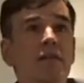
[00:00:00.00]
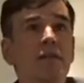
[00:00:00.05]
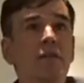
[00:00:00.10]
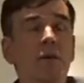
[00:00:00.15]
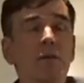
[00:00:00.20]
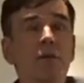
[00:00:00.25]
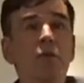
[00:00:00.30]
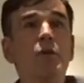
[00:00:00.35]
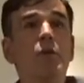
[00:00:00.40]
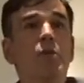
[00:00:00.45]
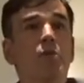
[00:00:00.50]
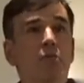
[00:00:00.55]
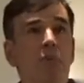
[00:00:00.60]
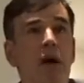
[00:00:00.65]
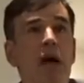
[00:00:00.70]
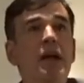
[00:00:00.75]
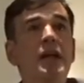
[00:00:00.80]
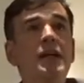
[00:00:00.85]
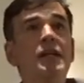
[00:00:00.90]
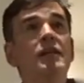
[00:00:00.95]
We would
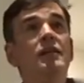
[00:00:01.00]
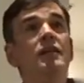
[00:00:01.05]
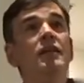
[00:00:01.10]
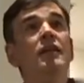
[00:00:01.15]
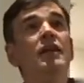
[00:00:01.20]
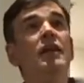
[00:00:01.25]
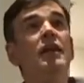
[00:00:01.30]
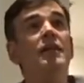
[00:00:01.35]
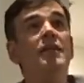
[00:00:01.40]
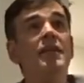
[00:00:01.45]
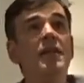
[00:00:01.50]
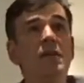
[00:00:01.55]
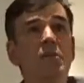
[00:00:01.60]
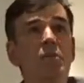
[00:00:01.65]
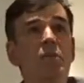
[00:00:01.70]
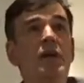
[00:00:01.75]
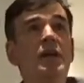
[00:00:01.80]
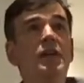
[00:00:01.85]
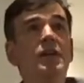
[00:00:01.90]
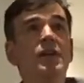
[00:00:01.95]
obey the
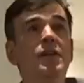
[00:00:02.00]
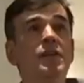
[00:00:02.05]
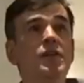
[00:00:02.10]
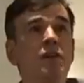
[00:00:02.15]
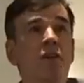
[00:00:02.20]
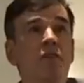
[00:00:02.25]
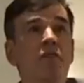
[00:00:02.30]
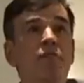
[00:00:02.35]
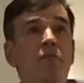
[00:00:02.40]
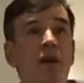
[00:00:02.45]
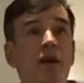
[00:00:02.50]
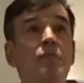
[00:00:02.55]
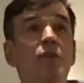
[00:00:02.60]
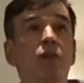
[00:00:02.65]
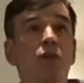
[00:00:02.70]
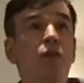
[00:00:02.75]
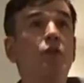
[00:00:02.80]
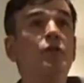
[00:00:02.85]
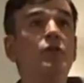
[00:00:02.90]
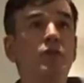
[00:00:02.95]
opinions of
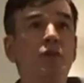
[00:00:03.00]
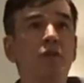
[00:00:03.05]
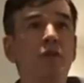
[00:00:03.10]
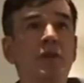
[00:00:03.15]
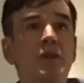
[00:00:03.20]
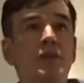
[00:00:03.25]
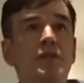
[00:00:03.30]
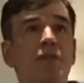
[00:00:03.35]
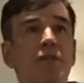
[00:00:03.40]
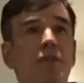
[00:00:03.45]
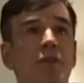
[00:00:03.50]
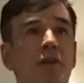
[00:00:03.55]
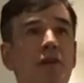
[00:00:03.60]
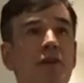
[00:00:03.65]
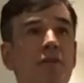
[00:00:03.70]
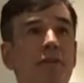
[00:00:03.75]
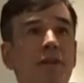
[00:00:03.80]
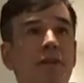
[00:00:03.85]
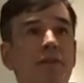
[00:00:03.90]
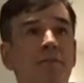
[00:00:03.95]
people who do this for a
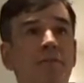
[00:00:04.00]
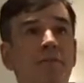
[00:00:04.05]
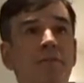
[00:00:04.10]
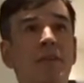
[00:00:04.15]
living.